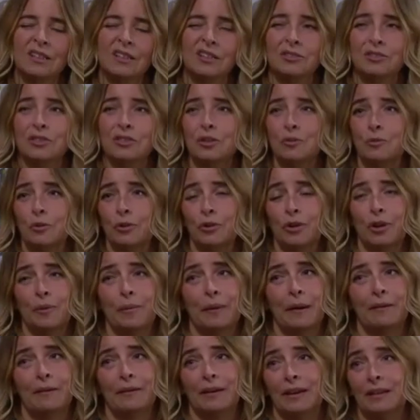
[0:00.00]
Oh, don't worry
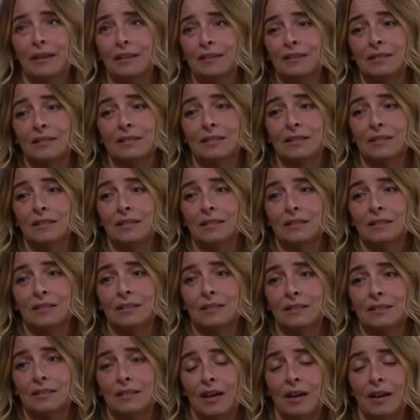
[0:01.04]
about it.
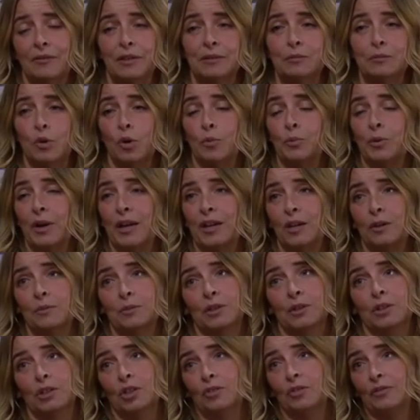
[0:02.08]
I've had more
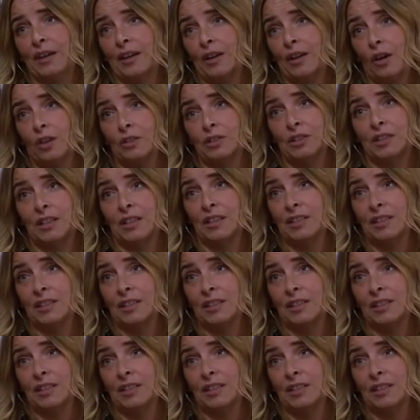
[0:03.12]
breakups than you've had hot